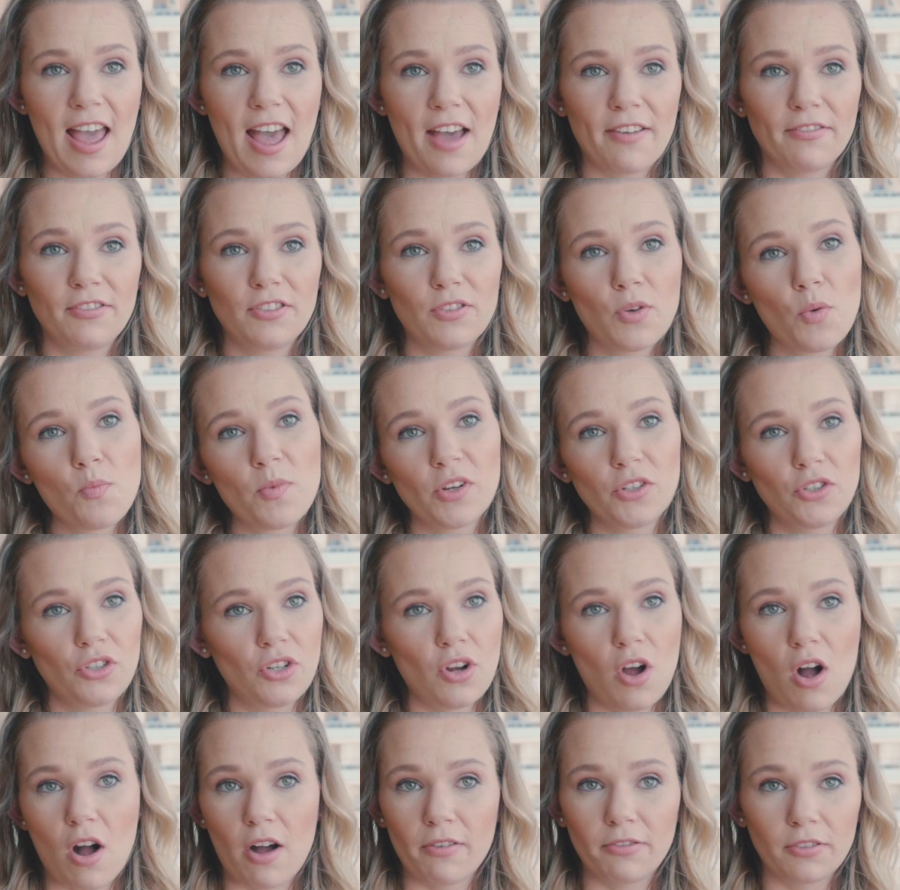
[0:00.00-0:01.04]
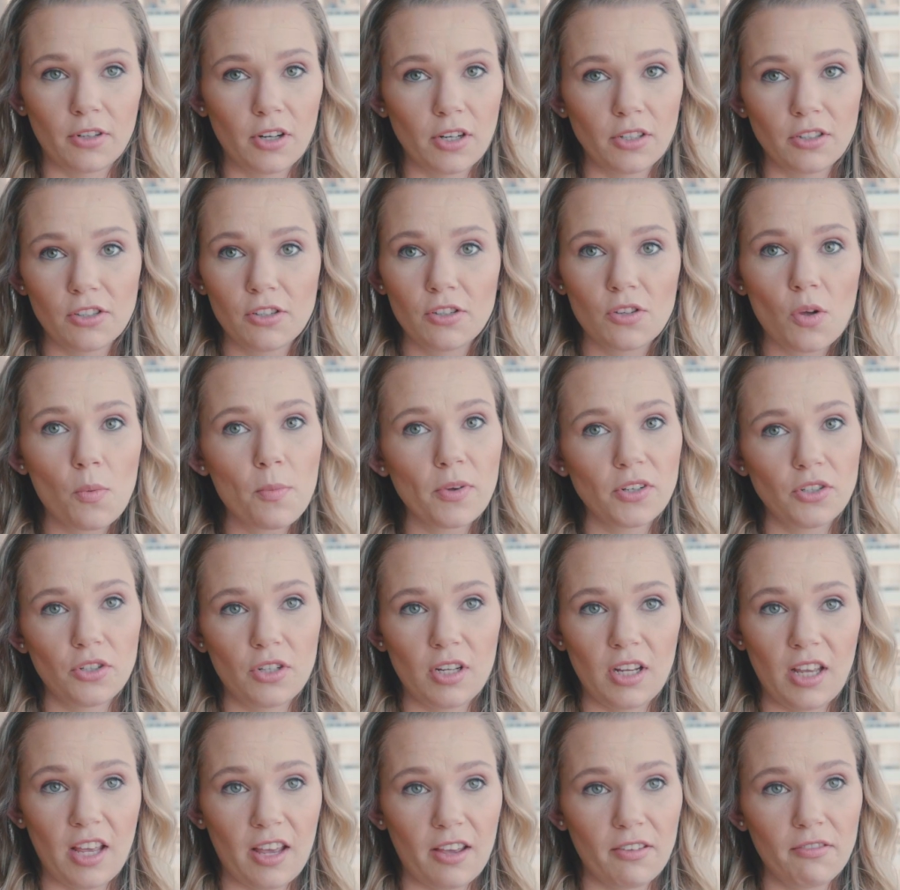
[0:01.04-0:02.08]
have so much to offer and so much
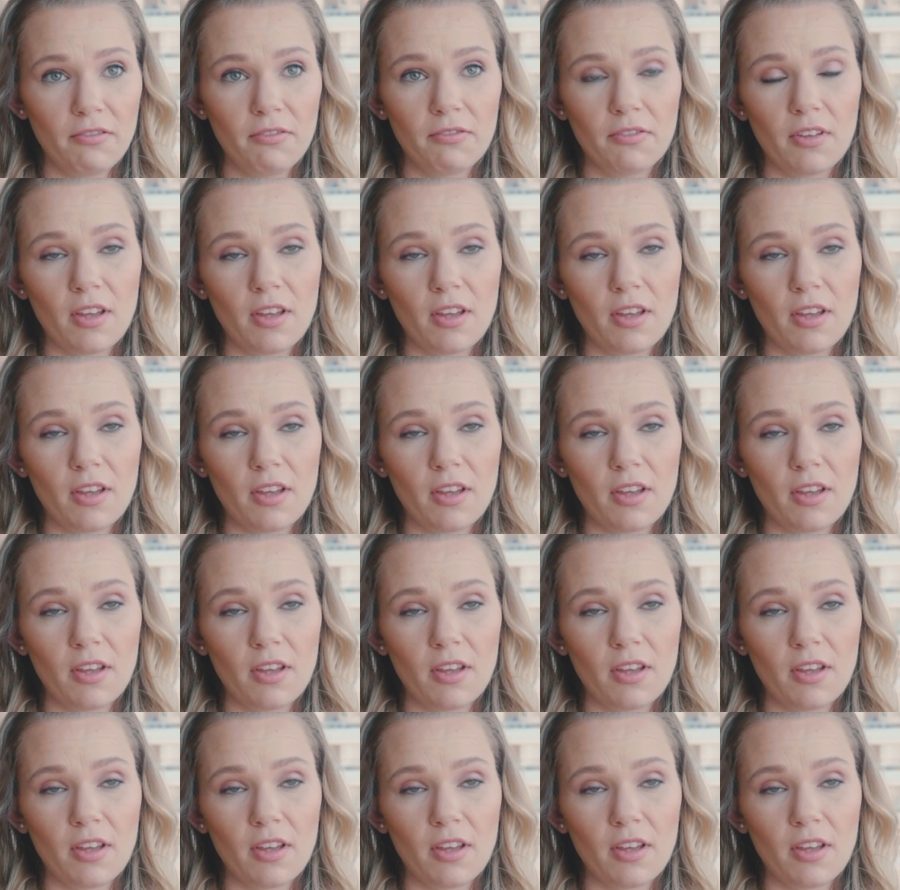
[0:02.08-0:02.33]
to give.